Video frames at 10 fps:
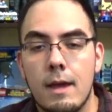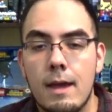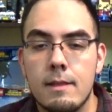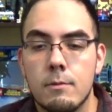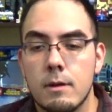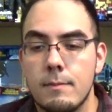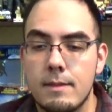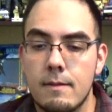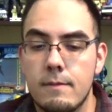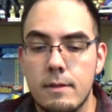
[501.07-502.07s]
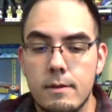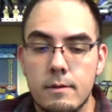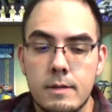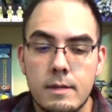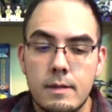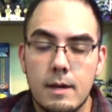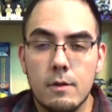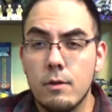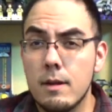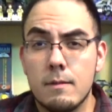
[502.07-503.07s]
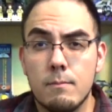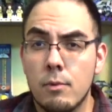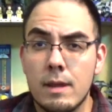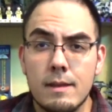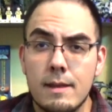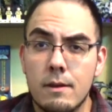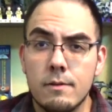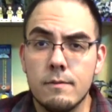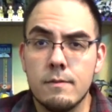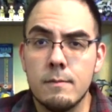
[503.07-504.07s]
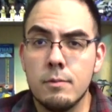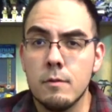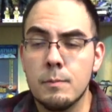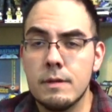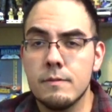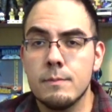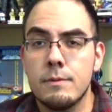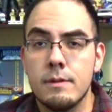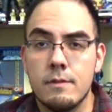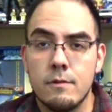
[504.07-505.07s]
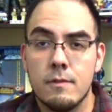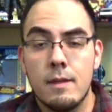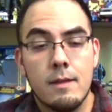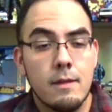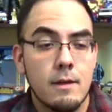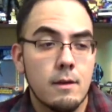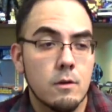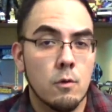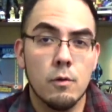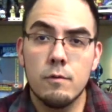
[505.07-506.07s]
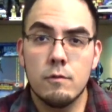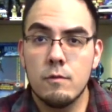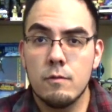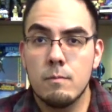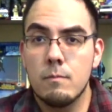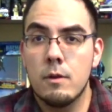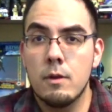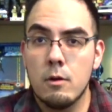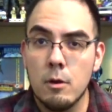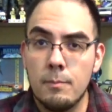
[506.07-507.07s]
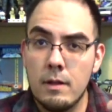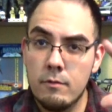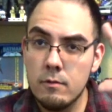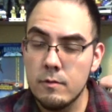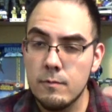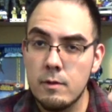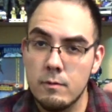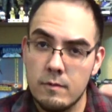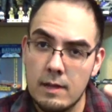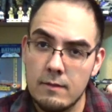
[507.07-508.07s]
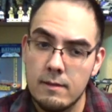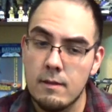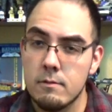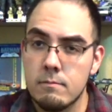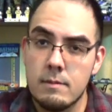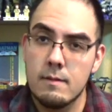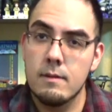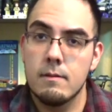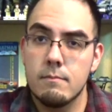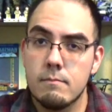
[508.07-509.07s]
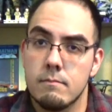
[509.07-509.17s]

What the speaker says: I highly recommend that video. I try to break it down as simple as possible. It's just, chords are just, you know, arpeggios of notes stacked together. That's it.